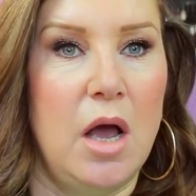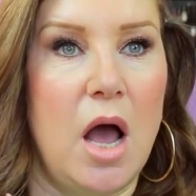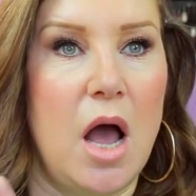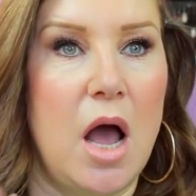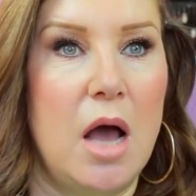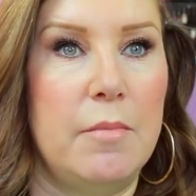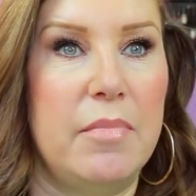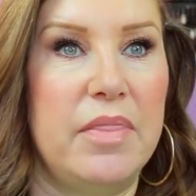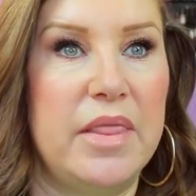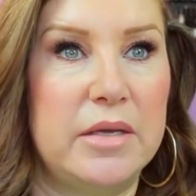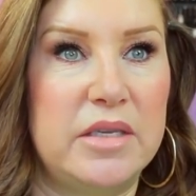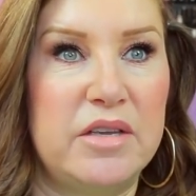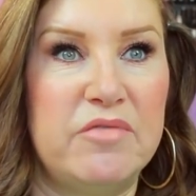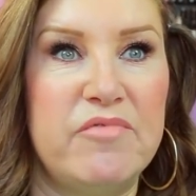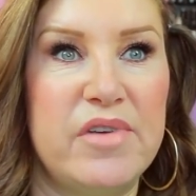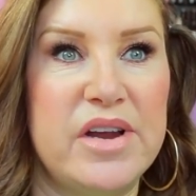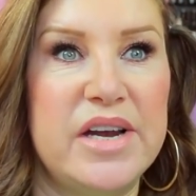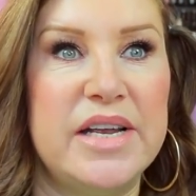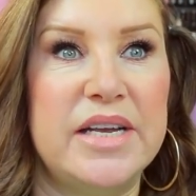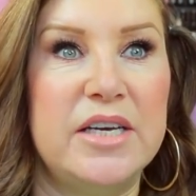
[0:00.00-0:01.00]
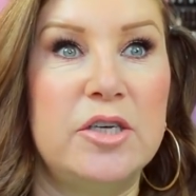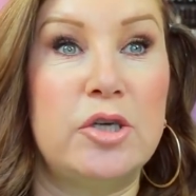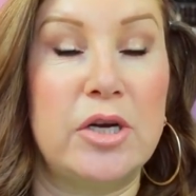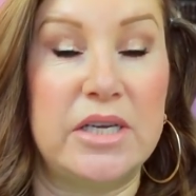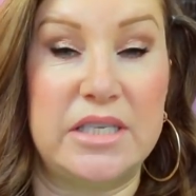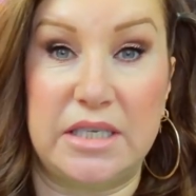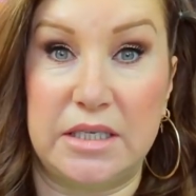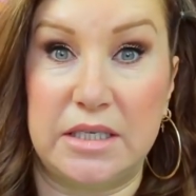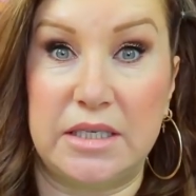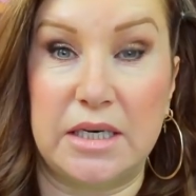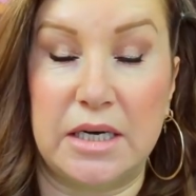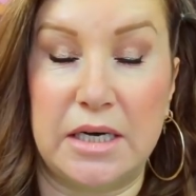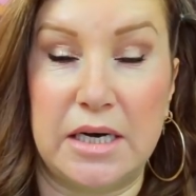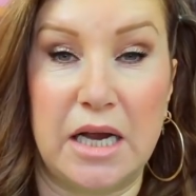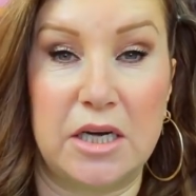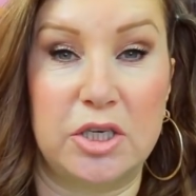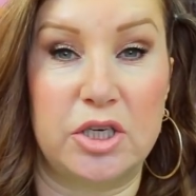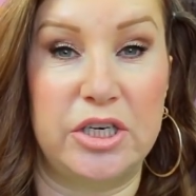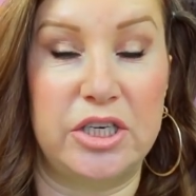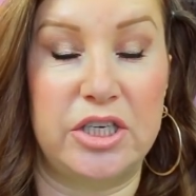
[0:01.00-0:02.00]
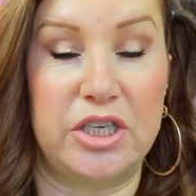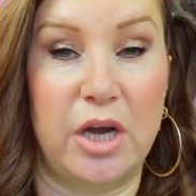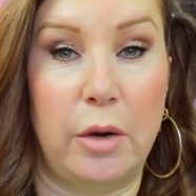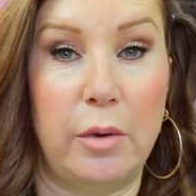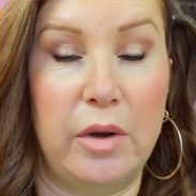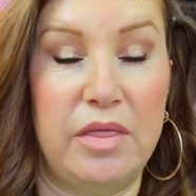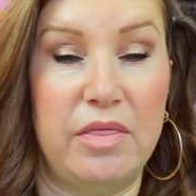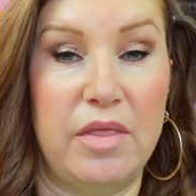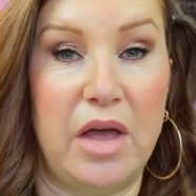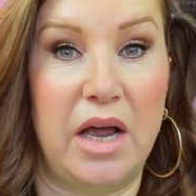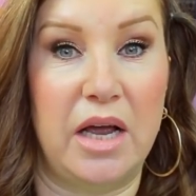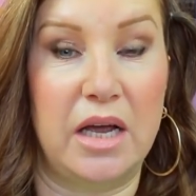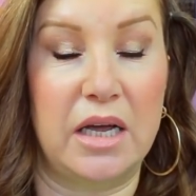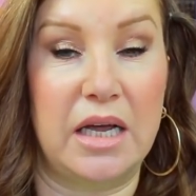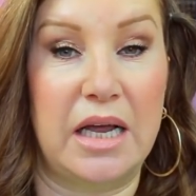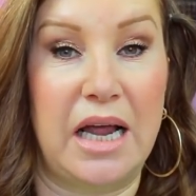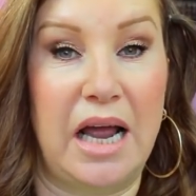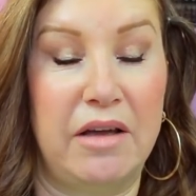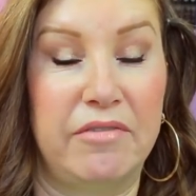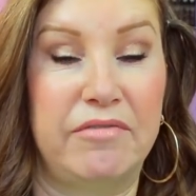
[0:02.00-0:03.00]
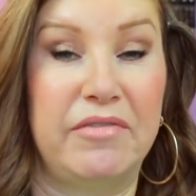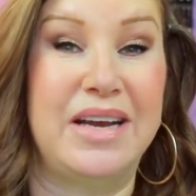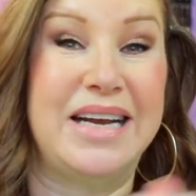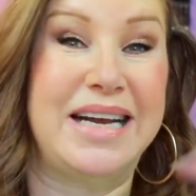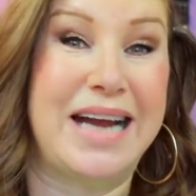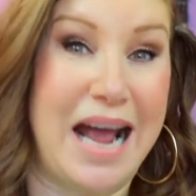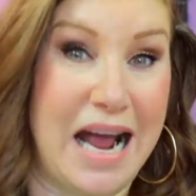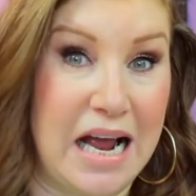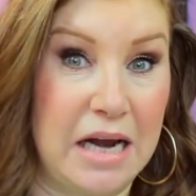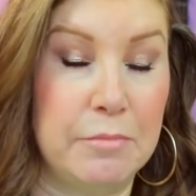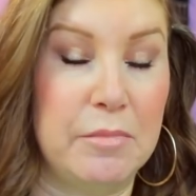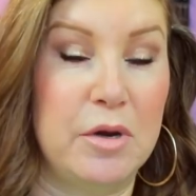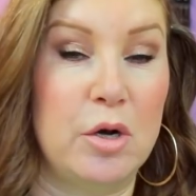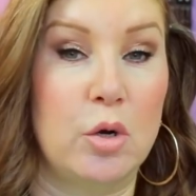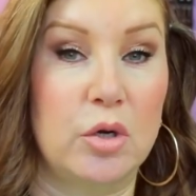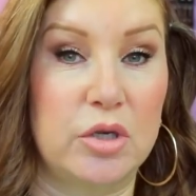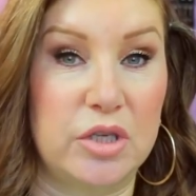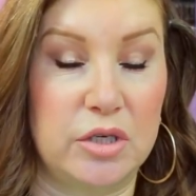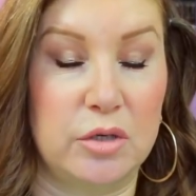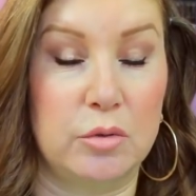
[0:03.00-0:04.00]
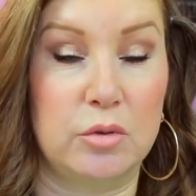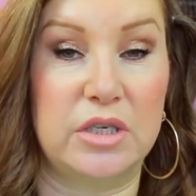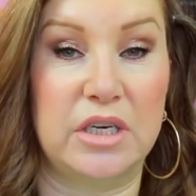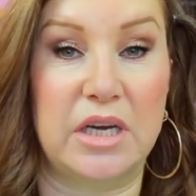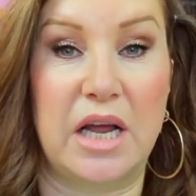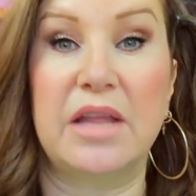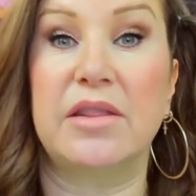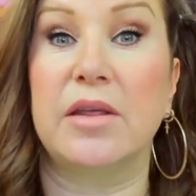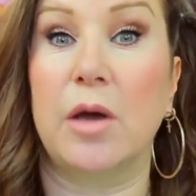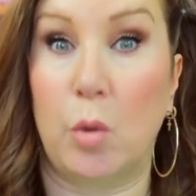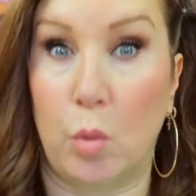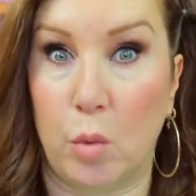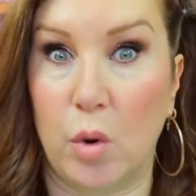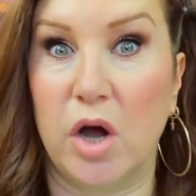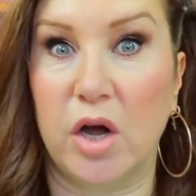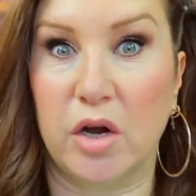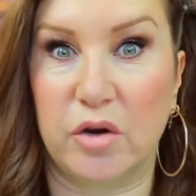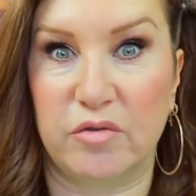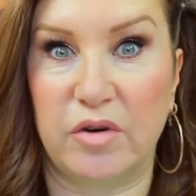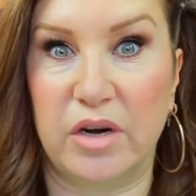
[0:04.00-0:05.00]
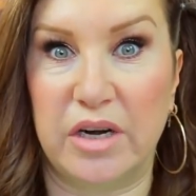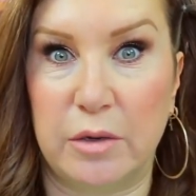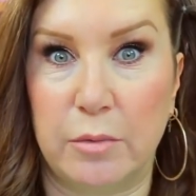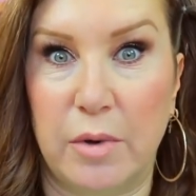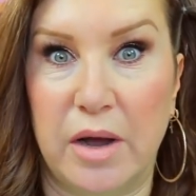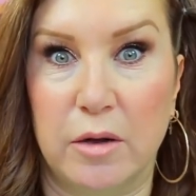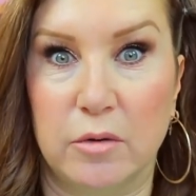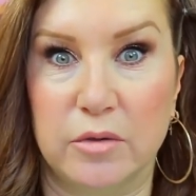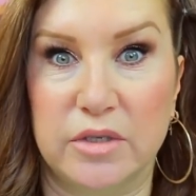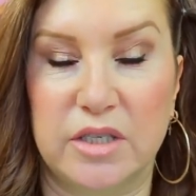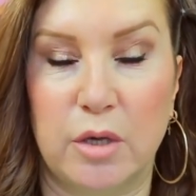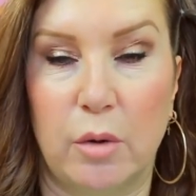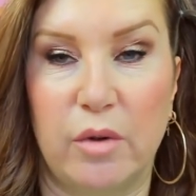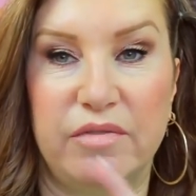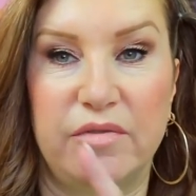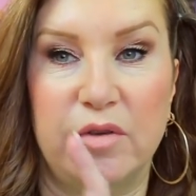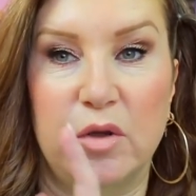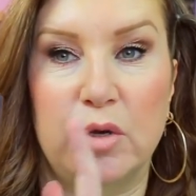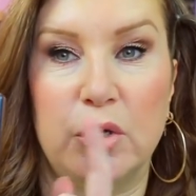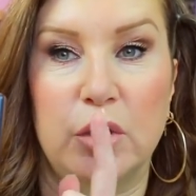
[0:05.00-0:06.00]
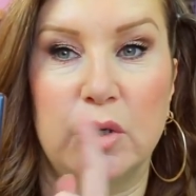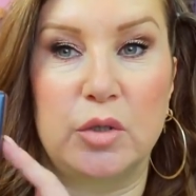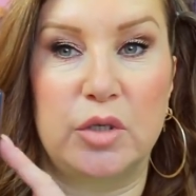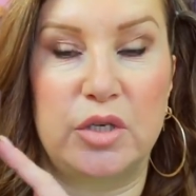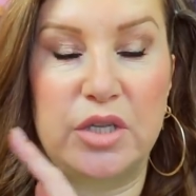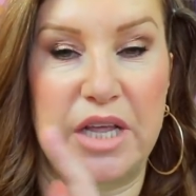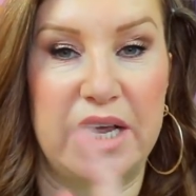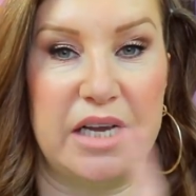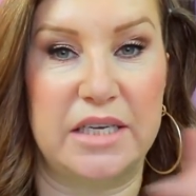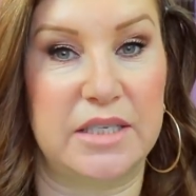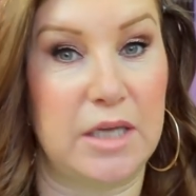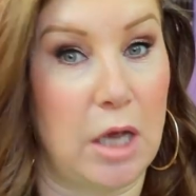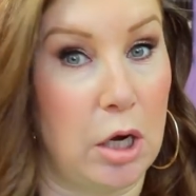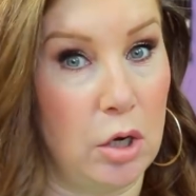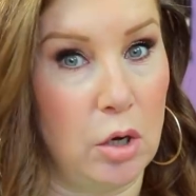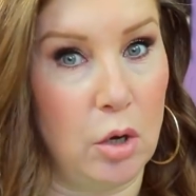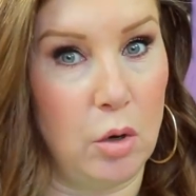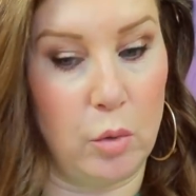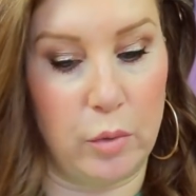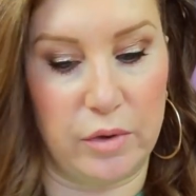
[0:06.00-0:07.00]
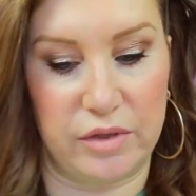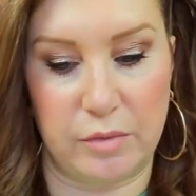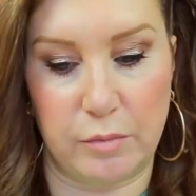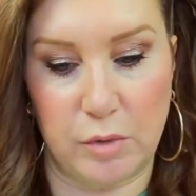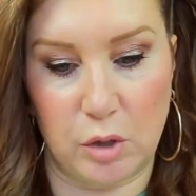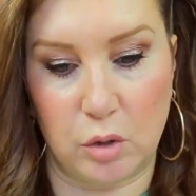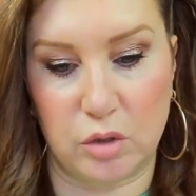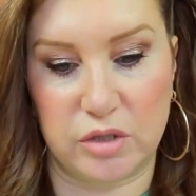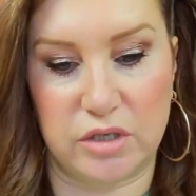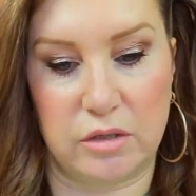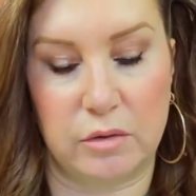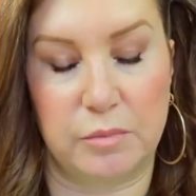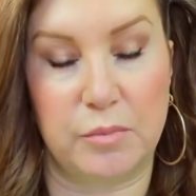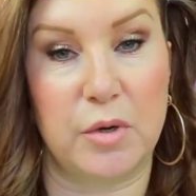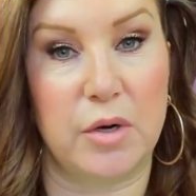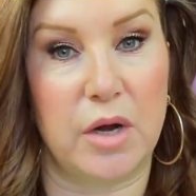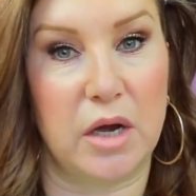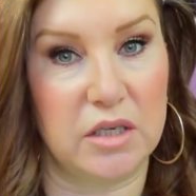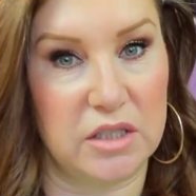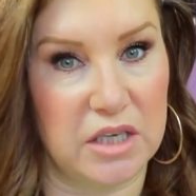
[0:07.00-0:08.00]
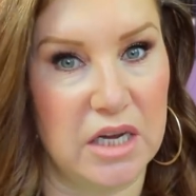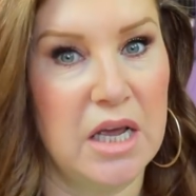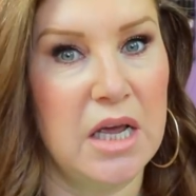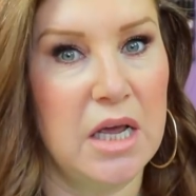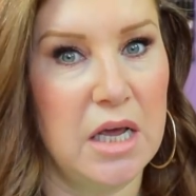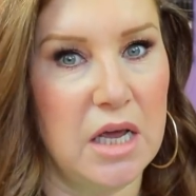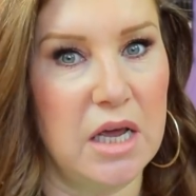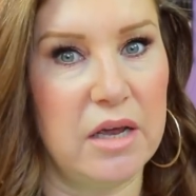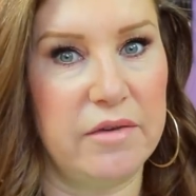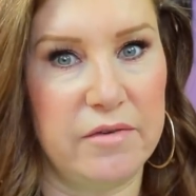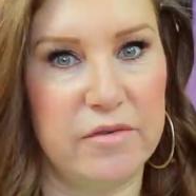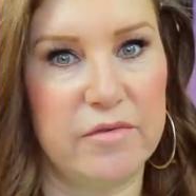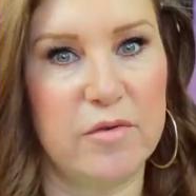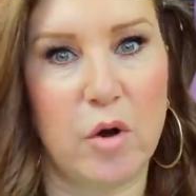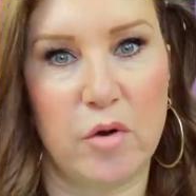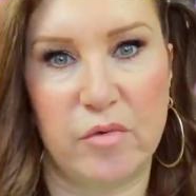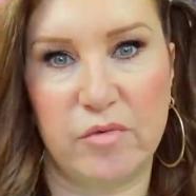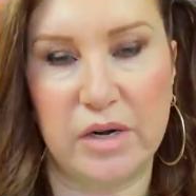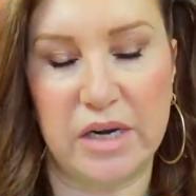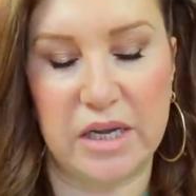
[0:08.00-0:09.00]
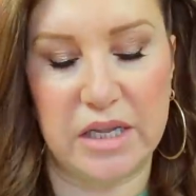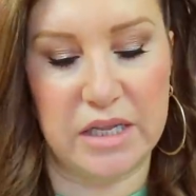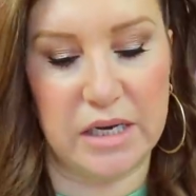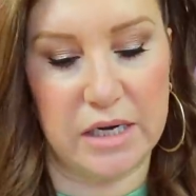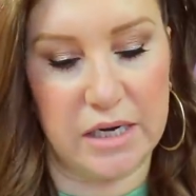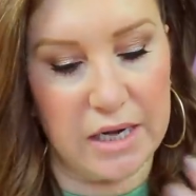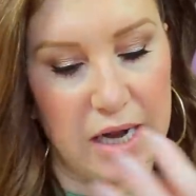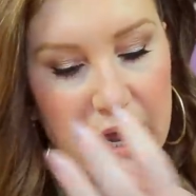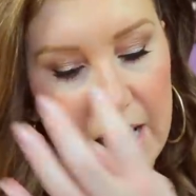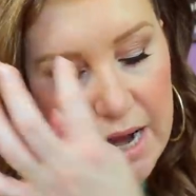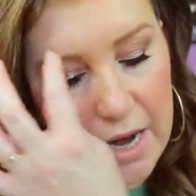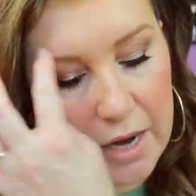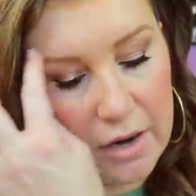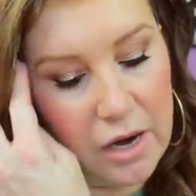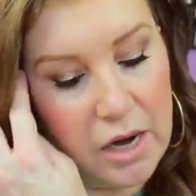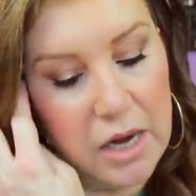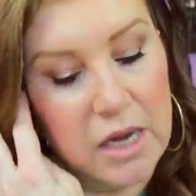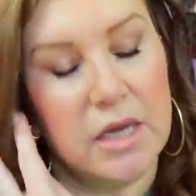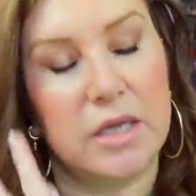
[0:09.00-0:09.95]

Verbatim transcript: Um, there's a really interesting study actually showing that caffeine and minoxidil together work really well. So if you used this along with a minoxidil product, if you've got really thinning hair.